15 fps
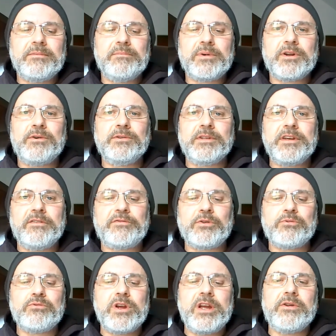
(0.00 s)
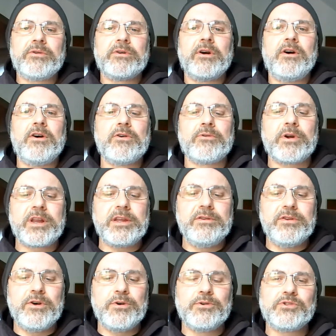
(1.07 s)
but only if the reader already
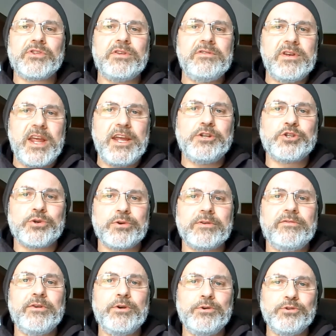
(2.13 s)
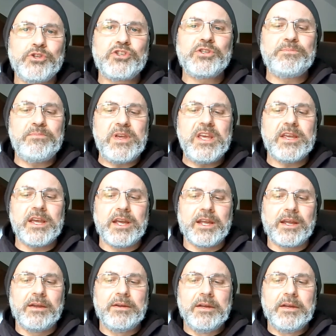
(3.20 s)
knows the nature of who's speaking.